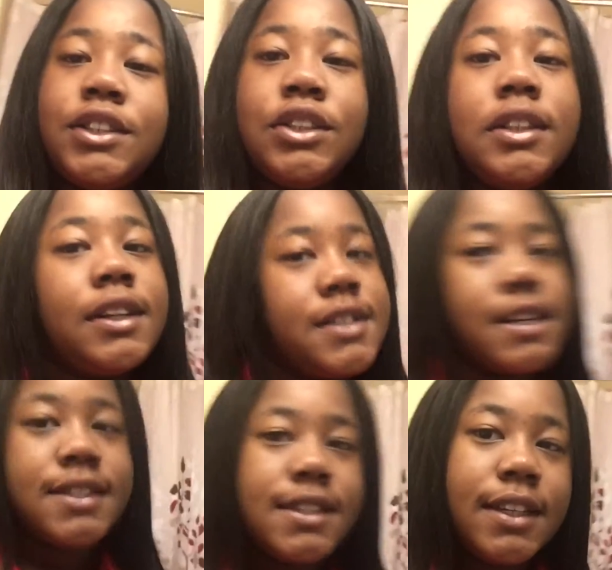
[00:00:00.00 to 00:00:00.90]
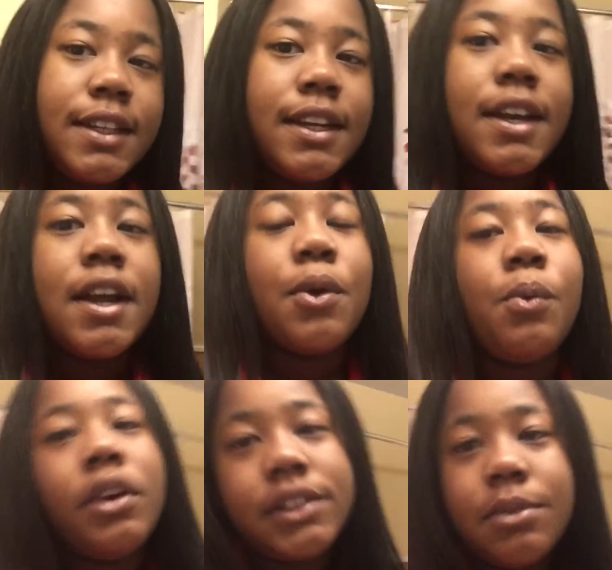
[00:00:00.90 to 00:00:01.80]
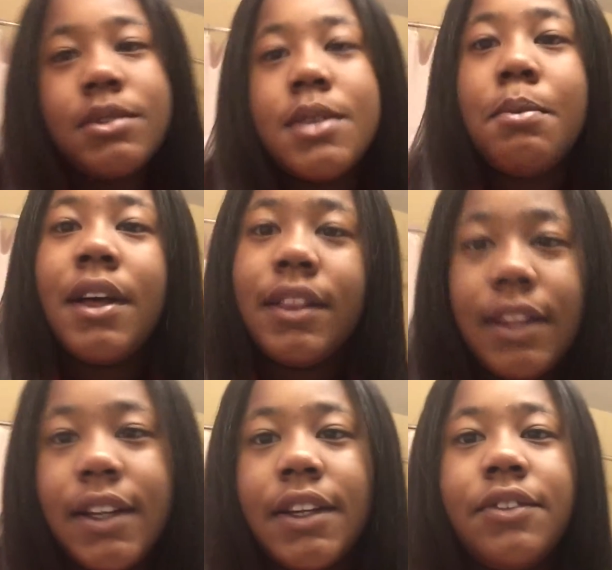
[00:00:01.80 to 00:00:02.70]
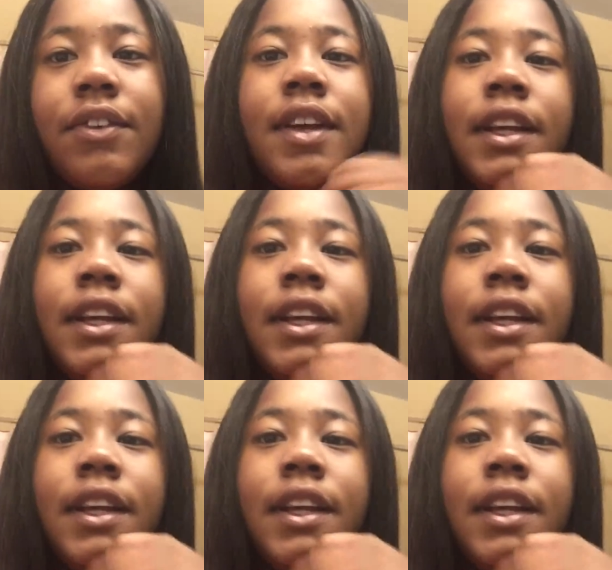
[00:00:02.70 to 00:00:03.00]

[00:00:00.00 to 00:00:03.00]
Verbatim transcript: It's your girl Justin here, and welcome to my life.